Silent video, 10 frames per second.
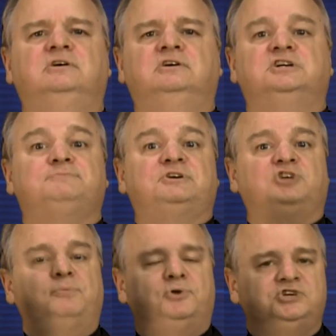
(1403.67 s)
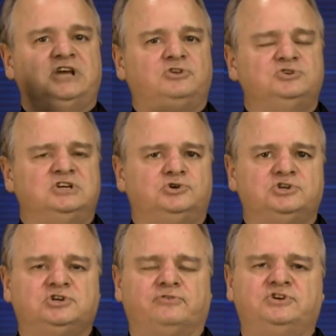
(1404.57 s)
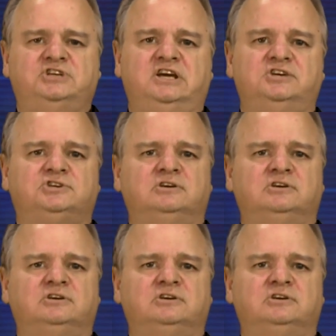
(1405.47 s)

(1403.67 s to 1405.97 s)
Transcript: especially project those interests overseas,